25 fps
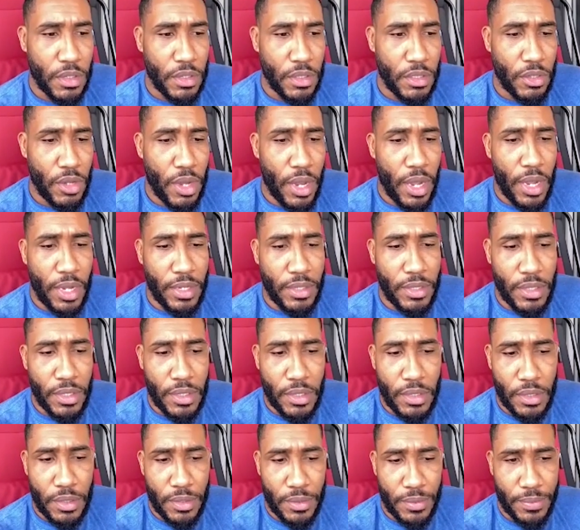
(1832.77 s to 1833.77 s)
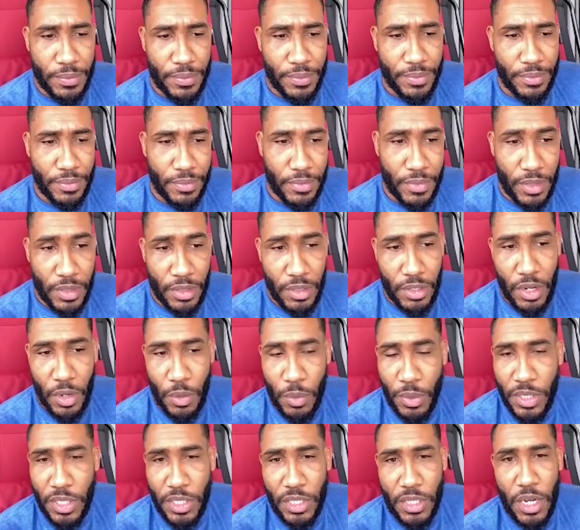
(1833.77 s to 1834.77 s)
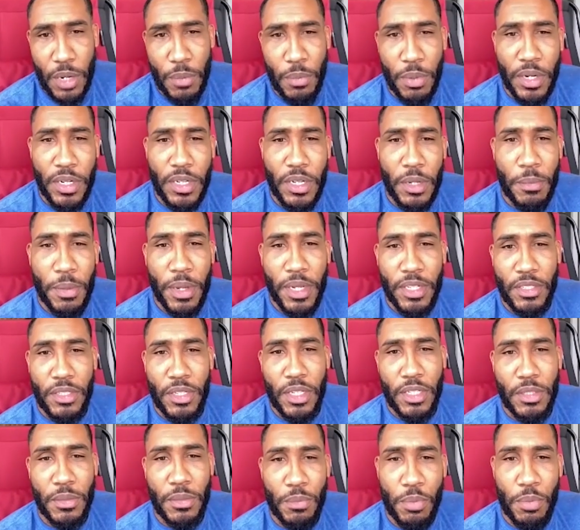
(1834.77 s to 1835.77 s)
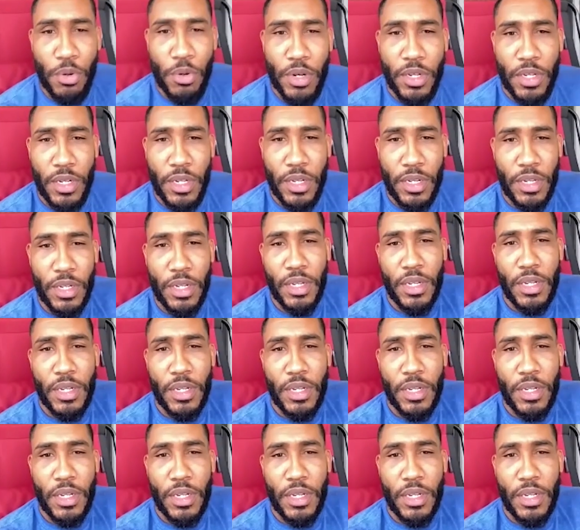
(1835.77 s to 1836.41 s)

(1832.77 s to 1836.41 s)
So I think, we're just gonna bring the best Dustin Poirier